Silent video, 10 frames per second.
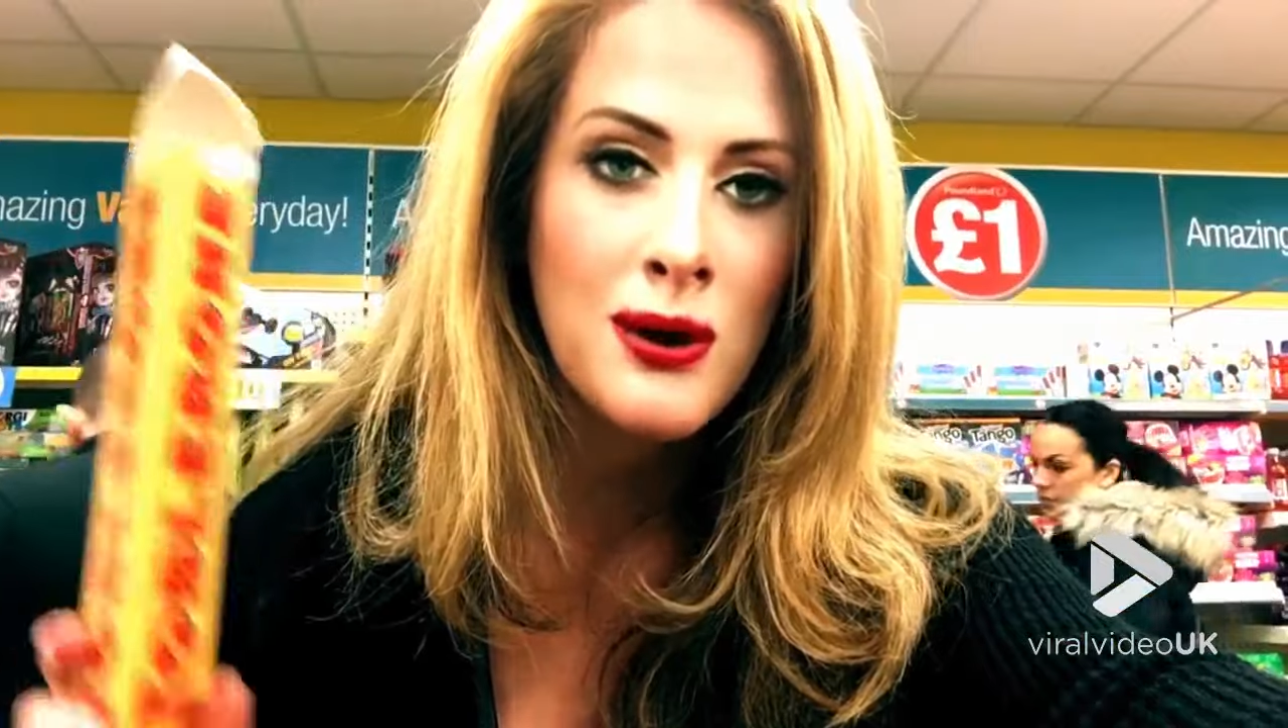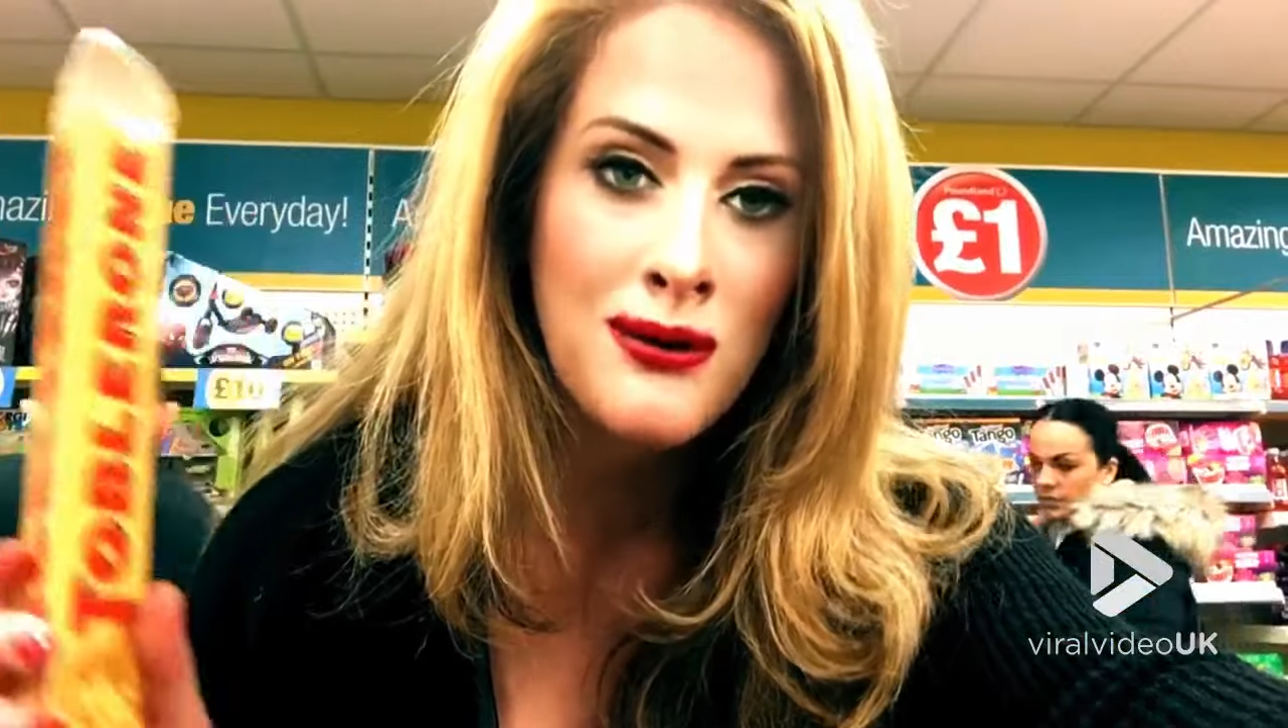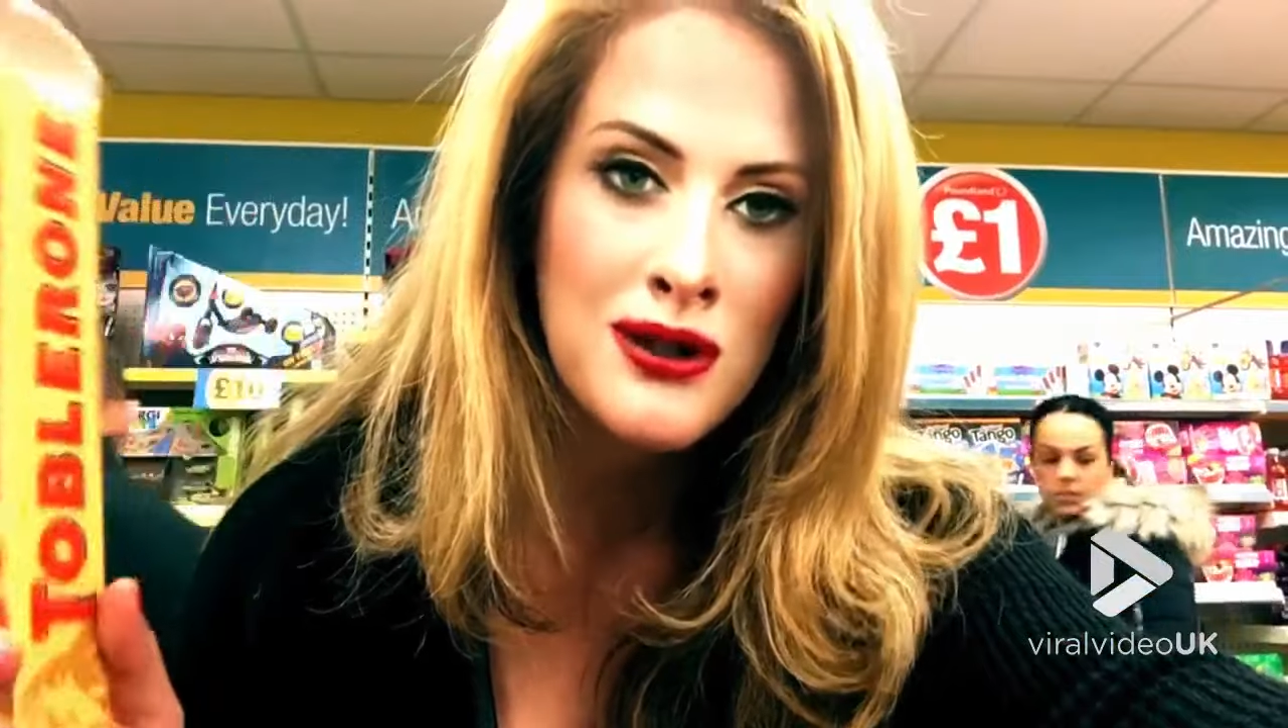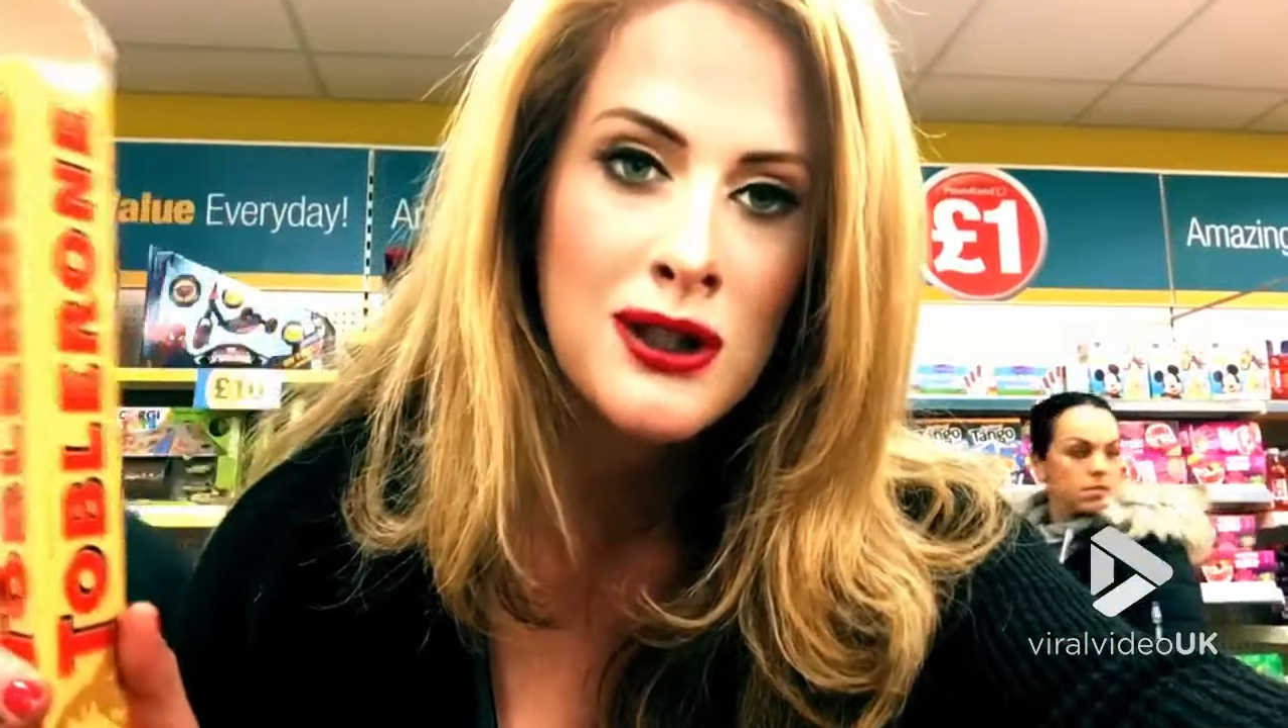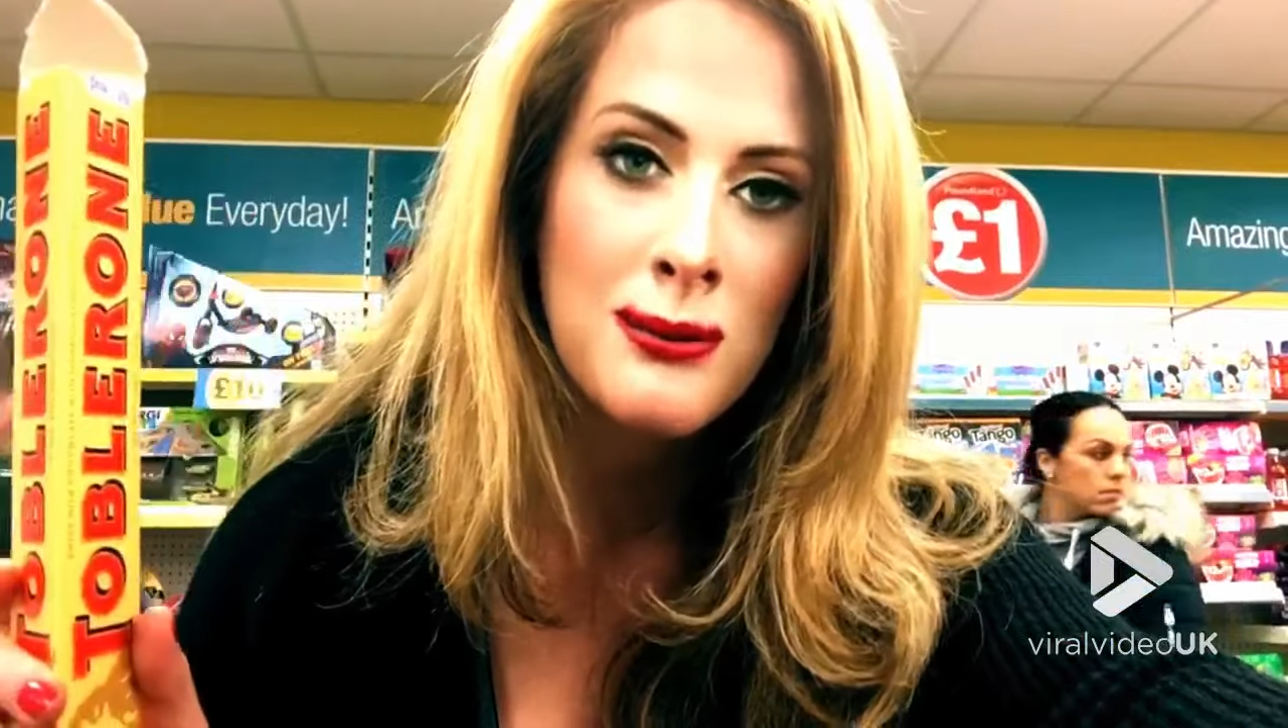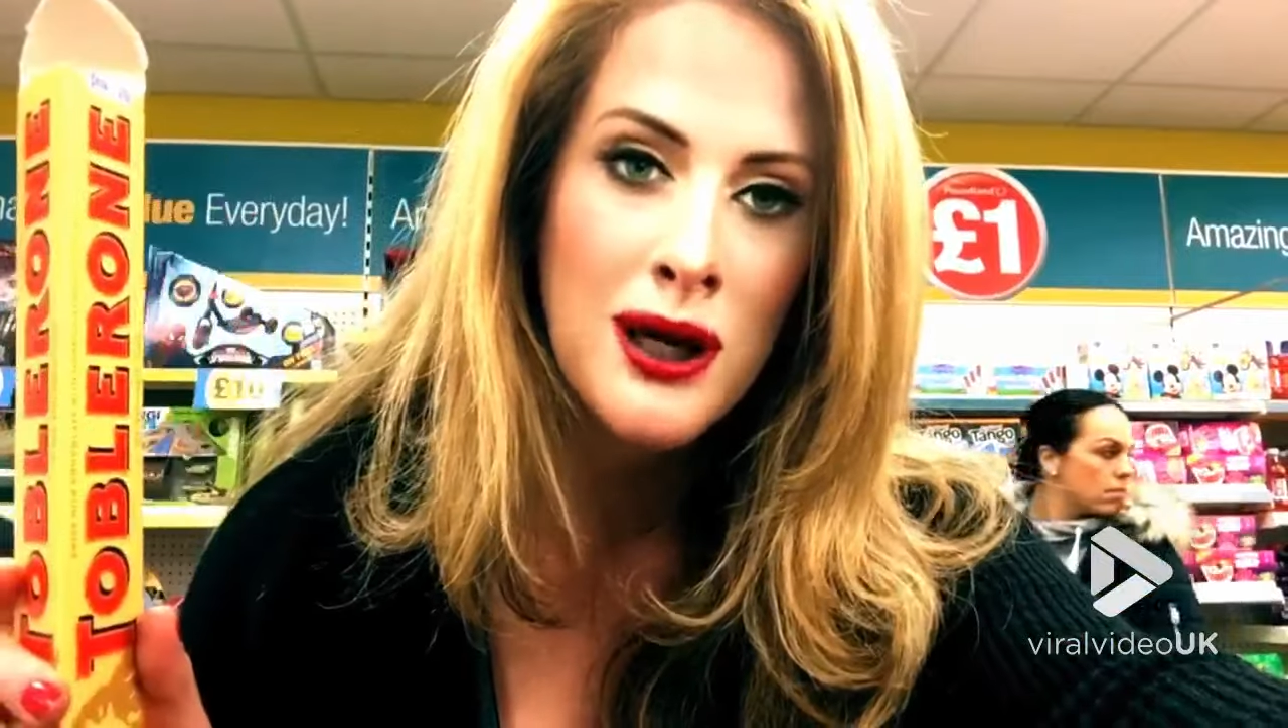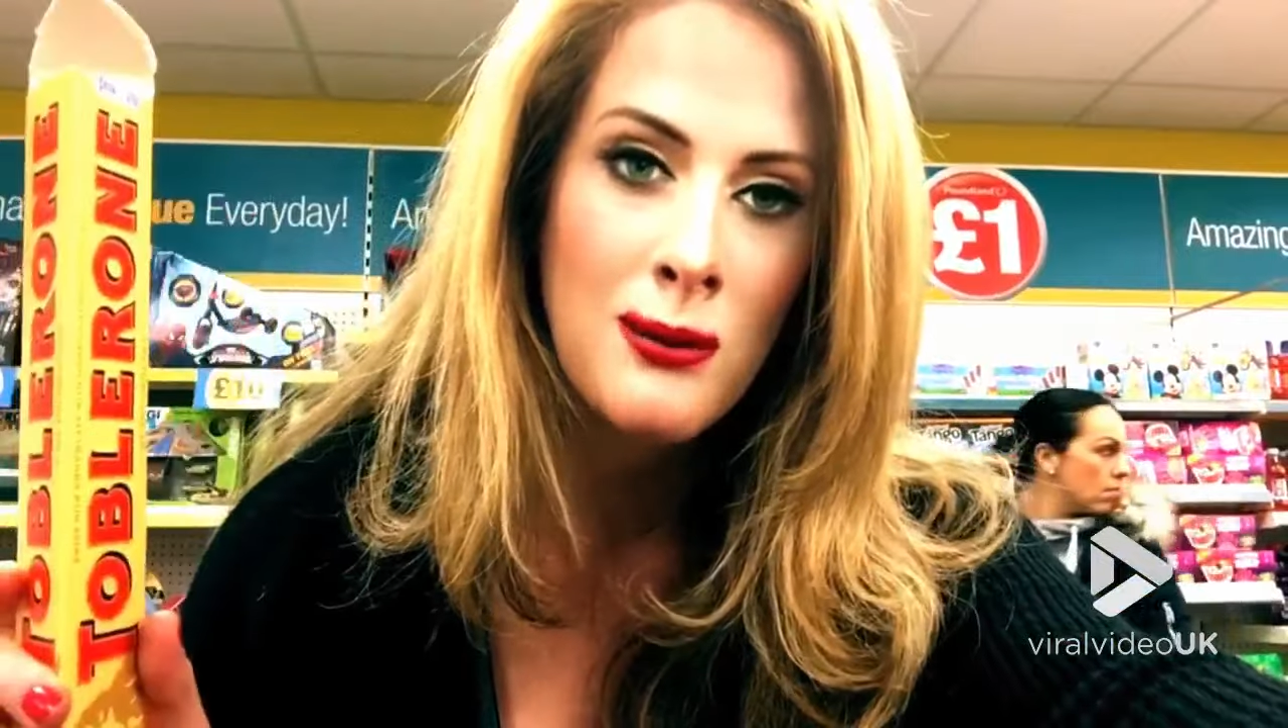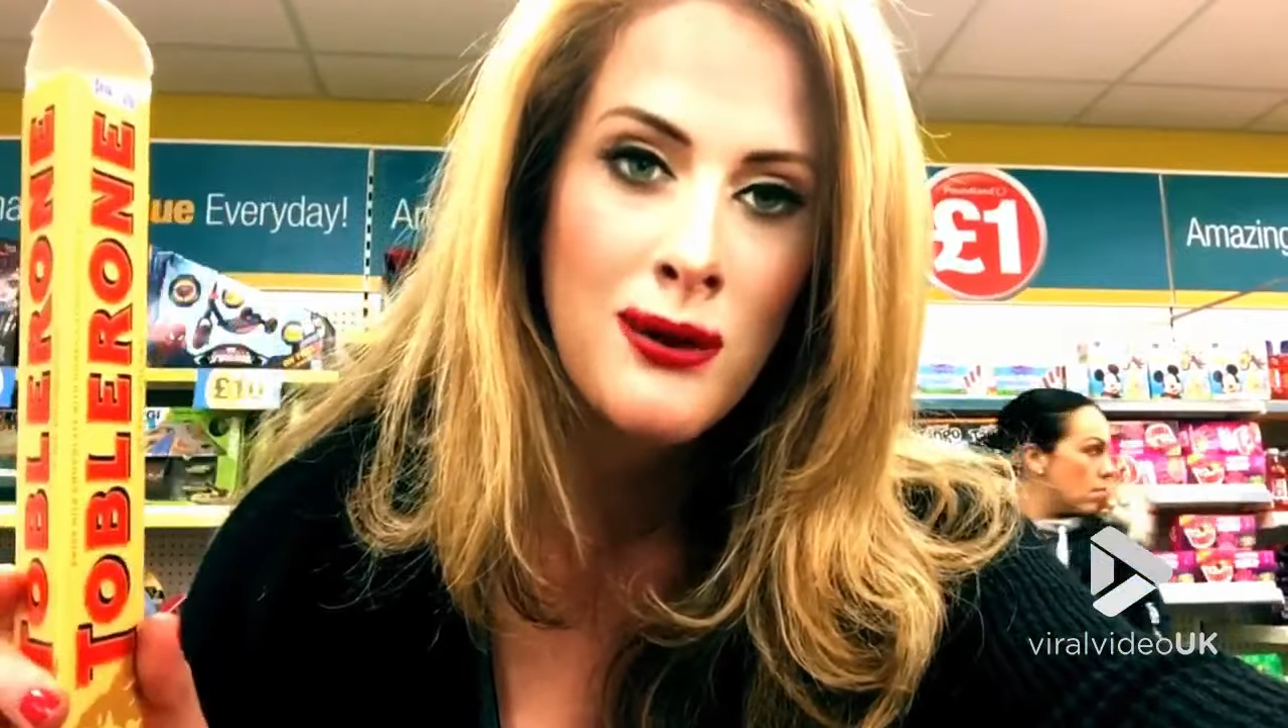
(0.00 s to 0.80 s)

I'm gonna have to split